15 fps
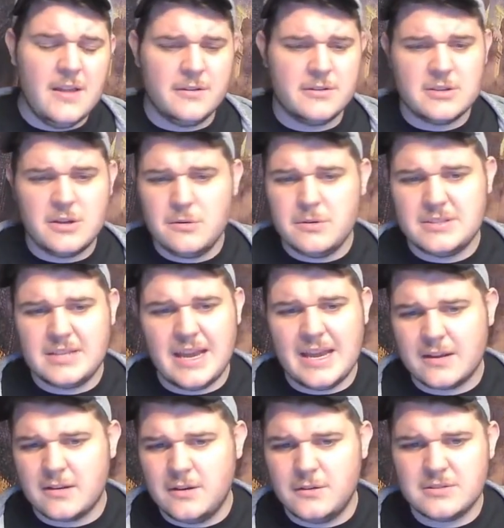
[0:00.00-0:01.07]
There's no
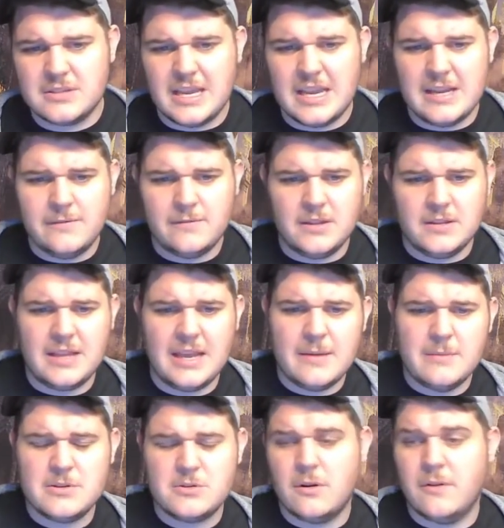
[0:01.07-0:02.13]
attack, no save. The
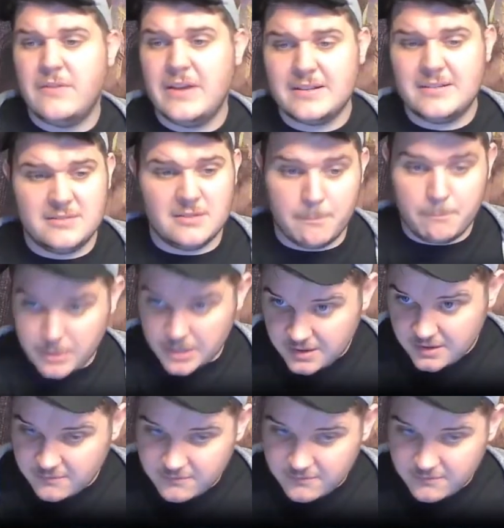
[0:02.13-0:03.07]
damage or effect is a buff.